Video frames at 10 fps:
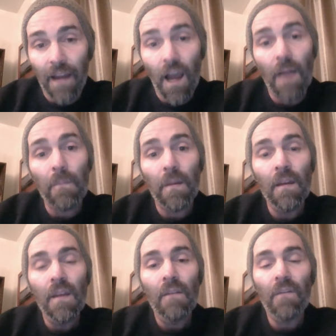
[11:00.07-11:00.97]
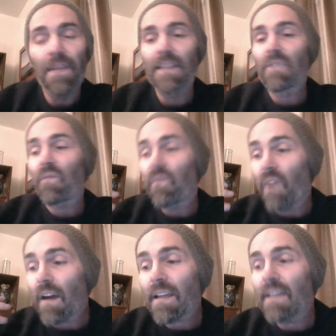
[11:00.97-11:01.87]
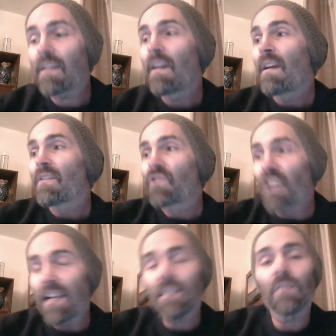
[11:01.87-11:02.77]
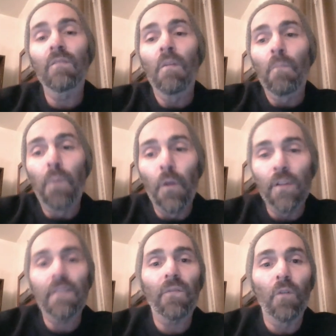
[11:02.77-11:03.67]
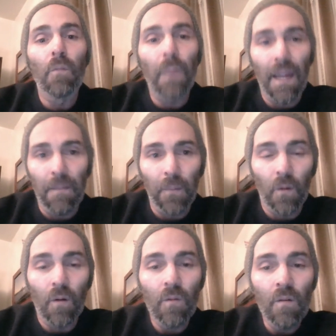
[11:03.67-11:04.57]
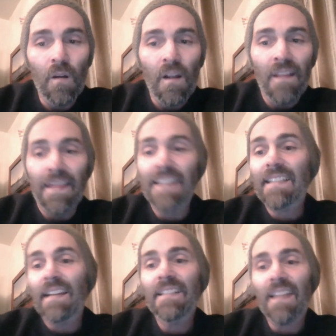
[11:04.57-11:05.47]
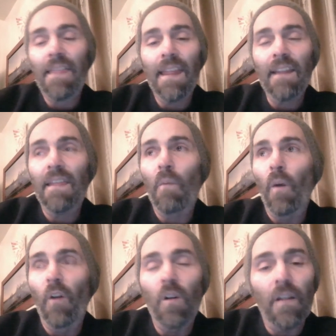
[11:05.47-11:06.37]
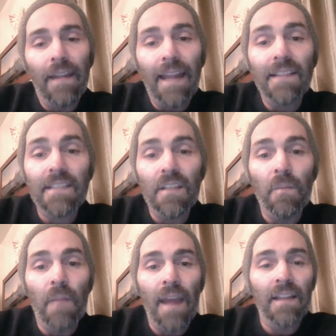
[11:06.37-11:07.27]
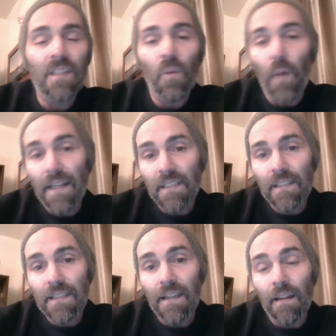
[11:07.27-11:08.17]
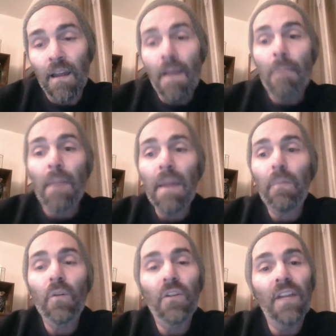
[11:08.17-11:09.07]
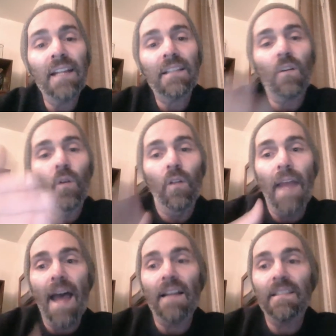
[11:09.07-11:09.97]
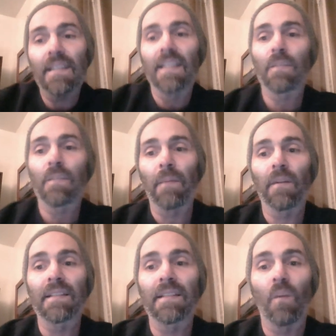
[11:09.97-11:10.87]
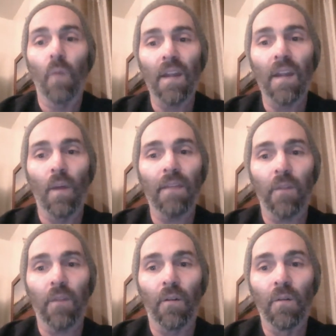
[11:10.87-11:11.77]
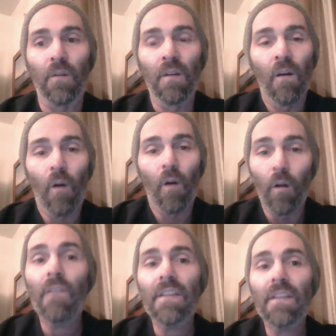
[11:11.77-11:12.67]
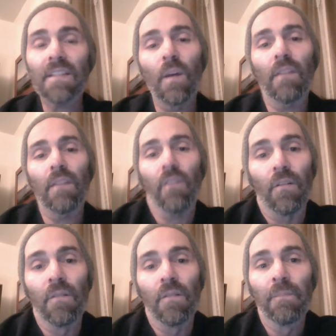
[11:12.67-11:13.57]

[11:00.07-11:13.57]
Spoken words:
up for these fucking gentle, beautiful people, they're starting to think that we're all against them and it's a racist thing. People, you need to call out to these people and say, we are with you. All of us are with you.